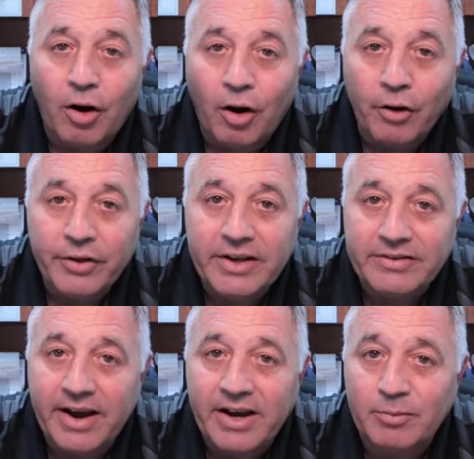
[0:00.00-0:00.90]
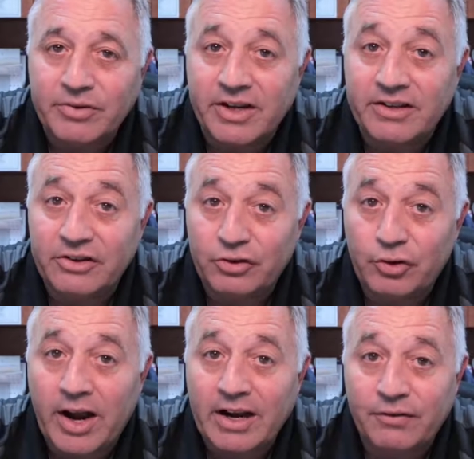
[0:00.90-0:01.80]
all these items can
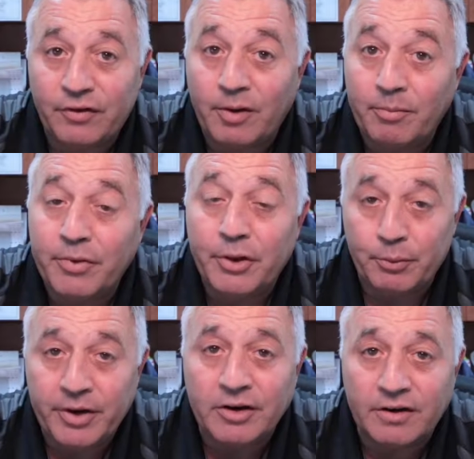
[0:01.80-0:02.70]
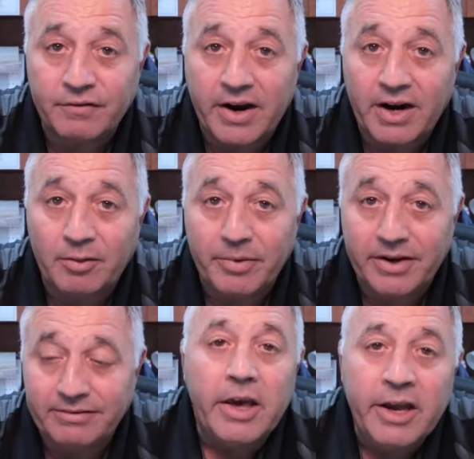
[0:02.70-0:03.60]
distract from the real
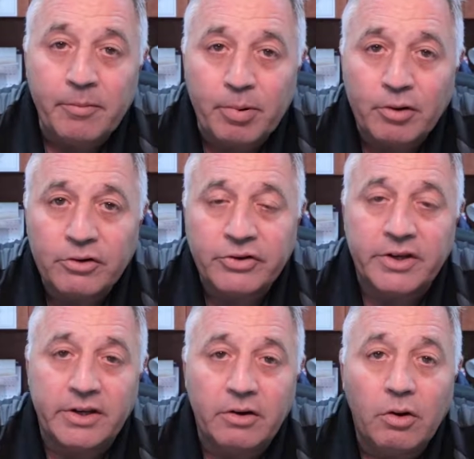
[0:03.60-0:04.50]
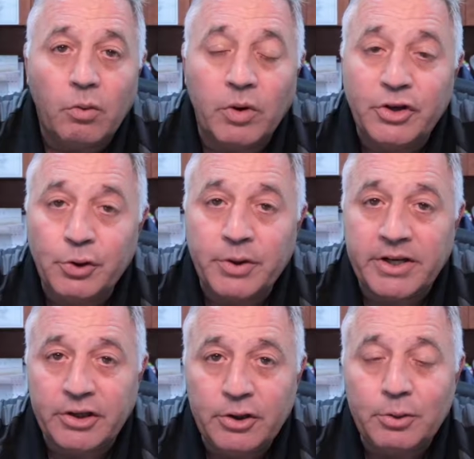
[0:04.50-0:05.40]
environment. In person, what you
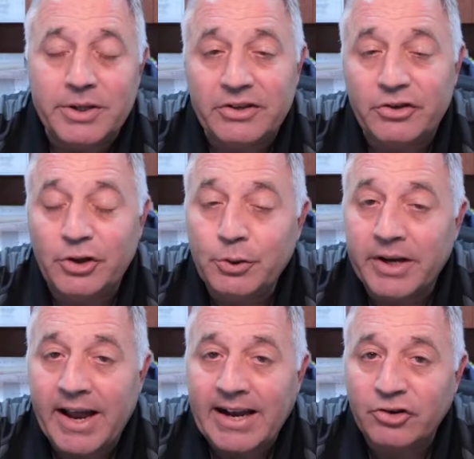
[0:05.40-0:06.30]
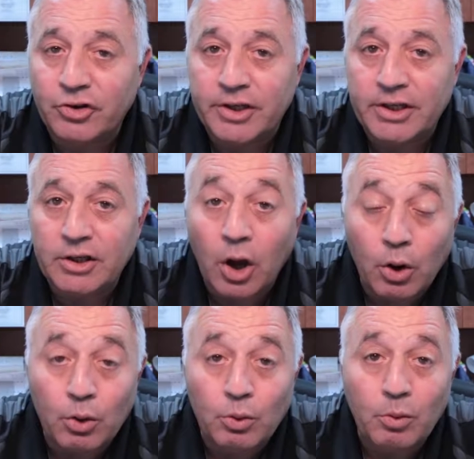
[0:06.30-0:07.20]
can do is you can actually
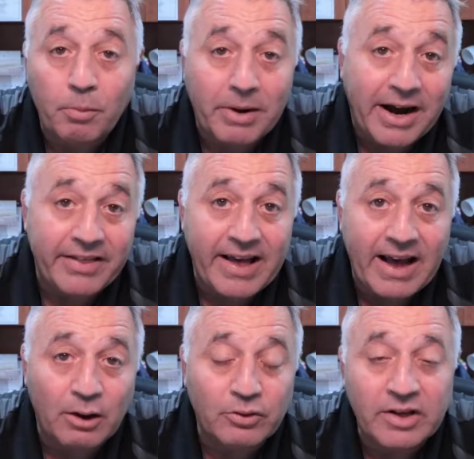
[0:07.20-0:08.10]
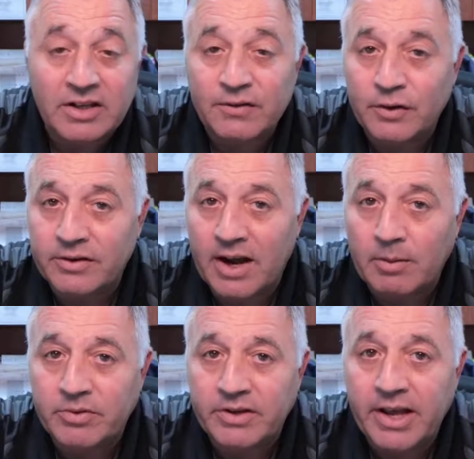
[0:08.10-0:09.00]
go by the house at different
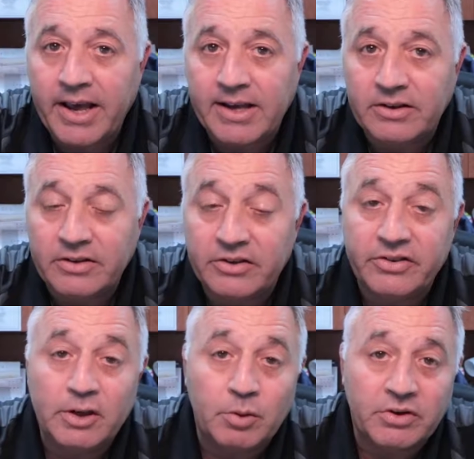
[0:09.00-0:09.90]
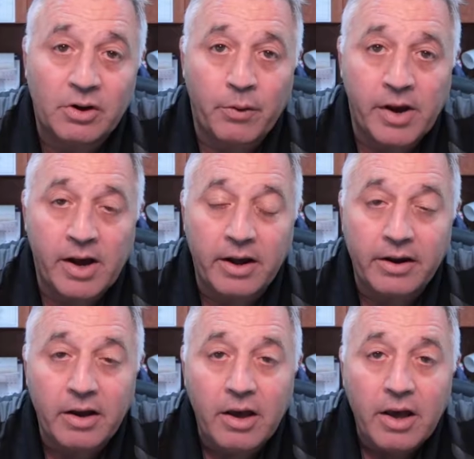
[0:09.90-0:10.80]
times of day to see what's going on.